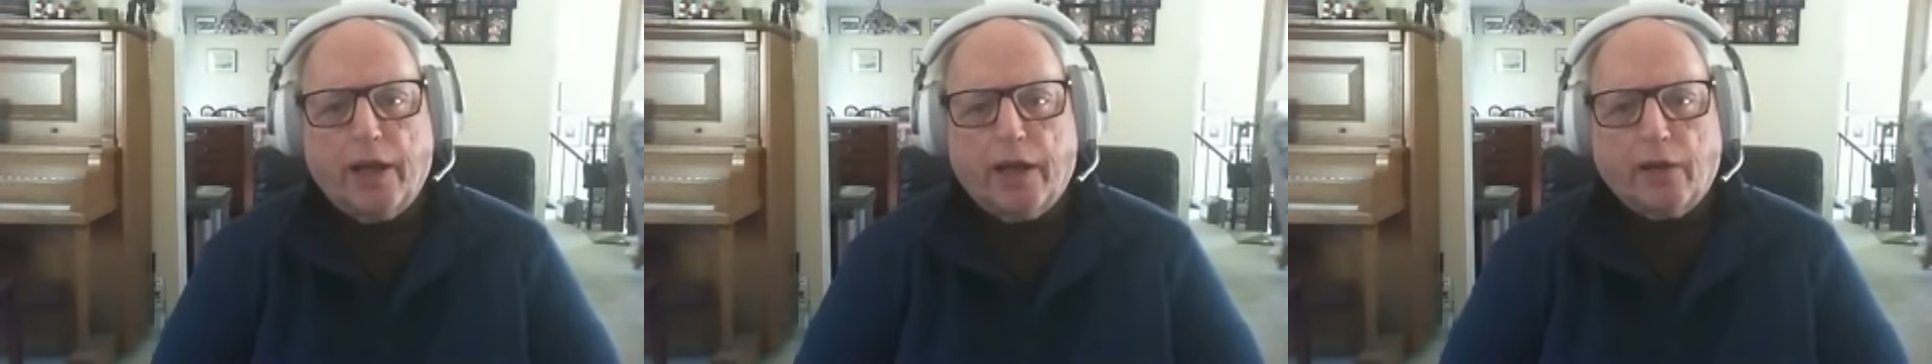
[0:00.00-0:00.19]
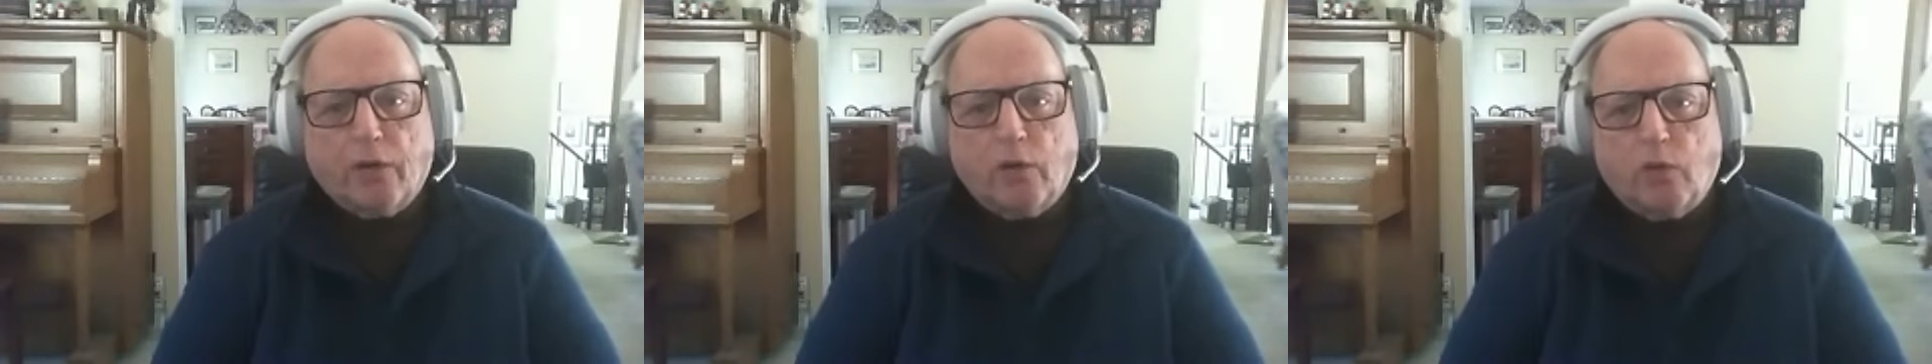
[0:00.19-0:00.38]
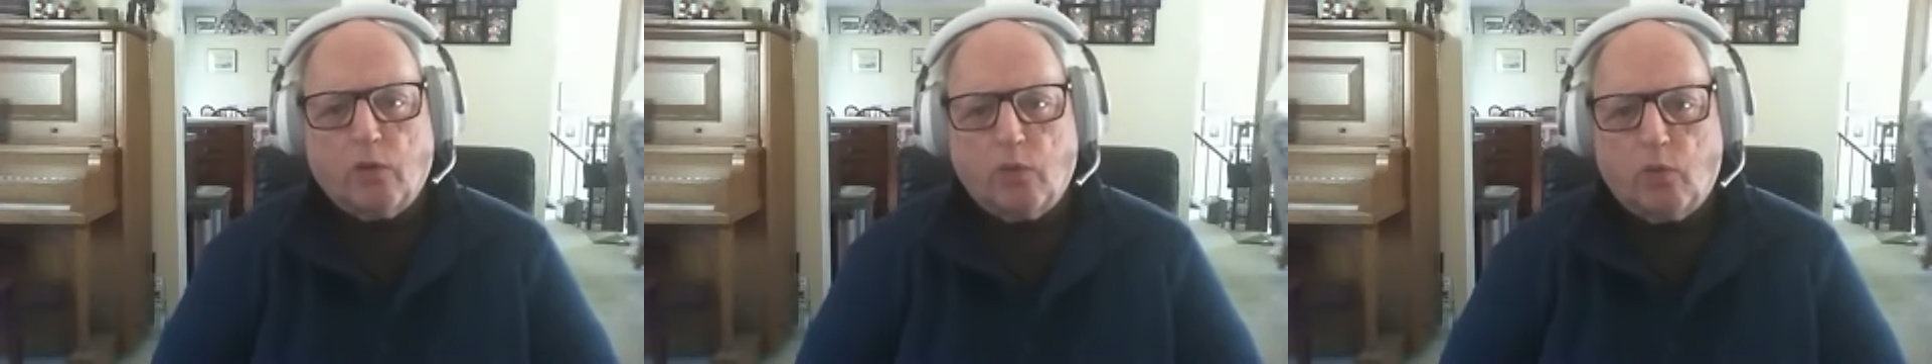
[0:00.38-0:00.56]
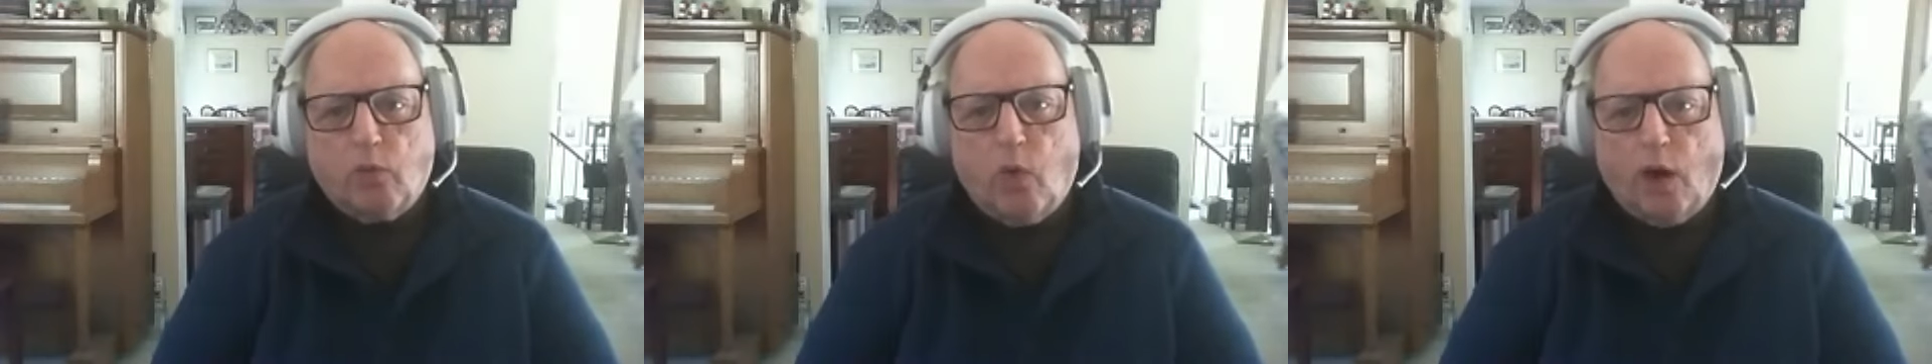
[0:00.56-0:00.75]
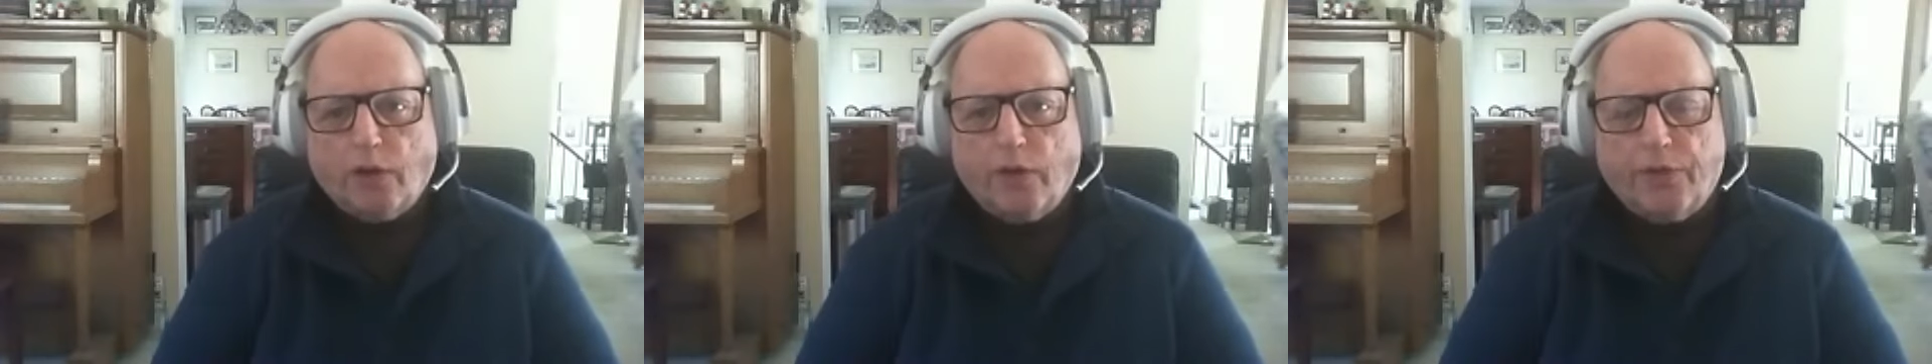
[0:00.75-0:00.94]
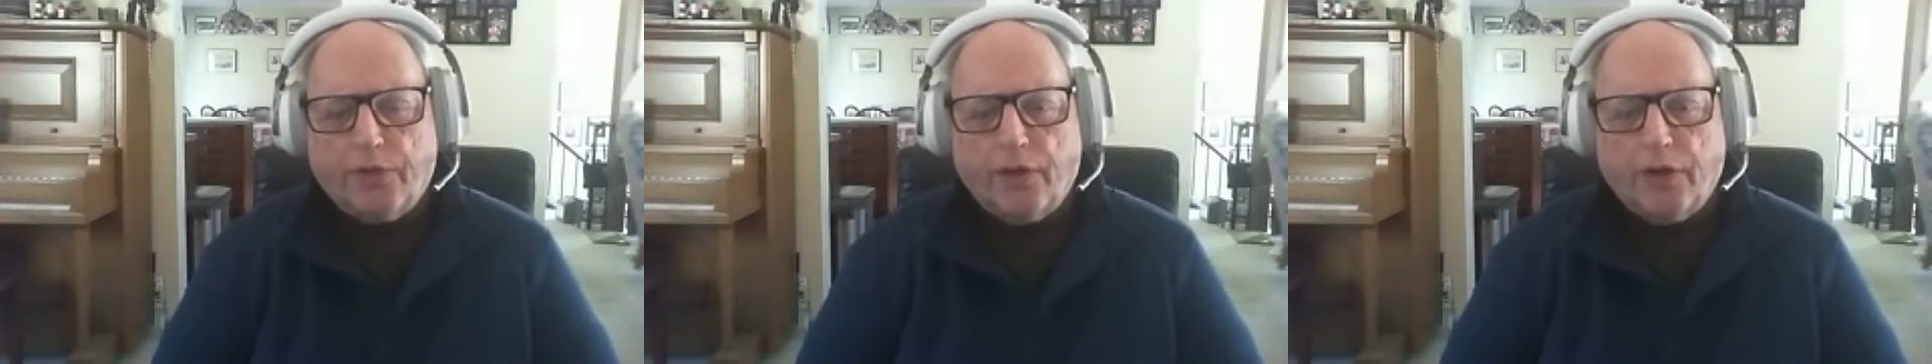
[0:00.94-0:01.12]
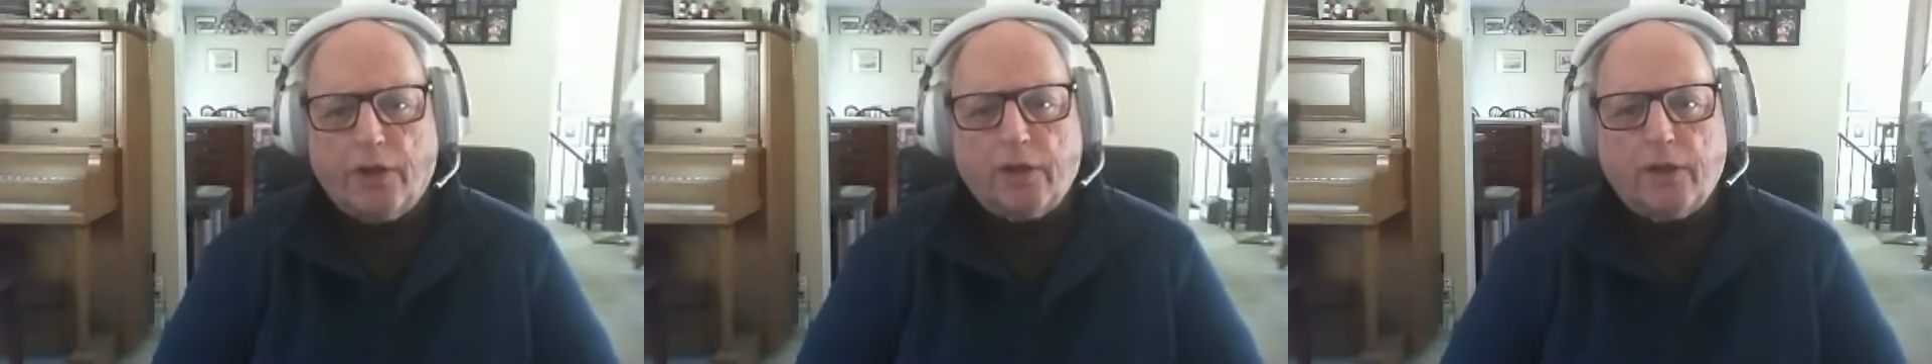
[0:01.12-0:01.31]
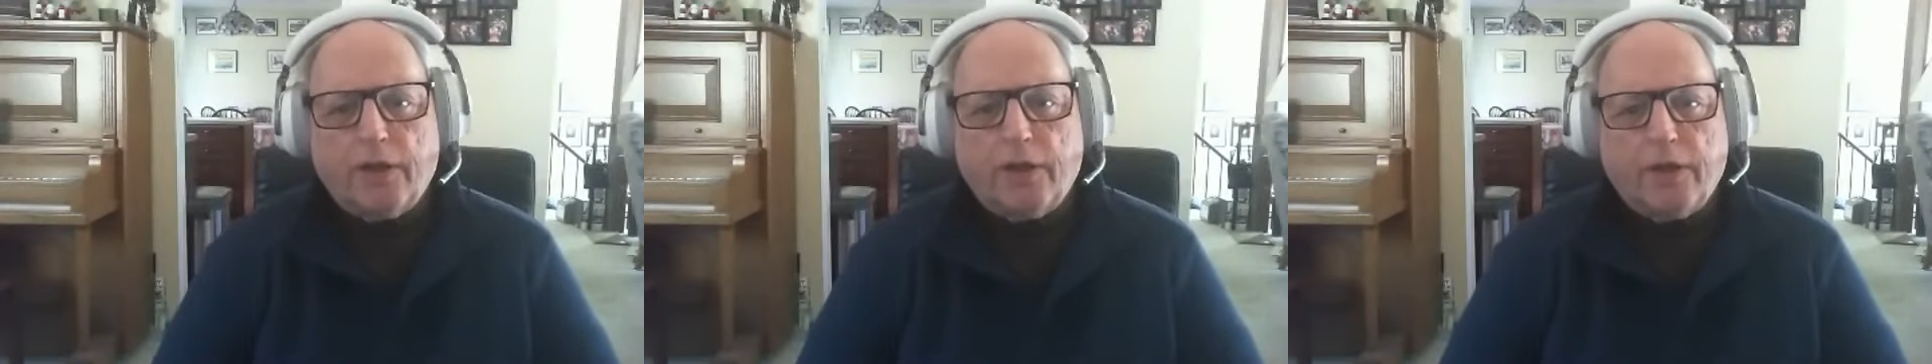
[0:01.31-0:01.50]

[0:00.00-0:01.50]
And one of the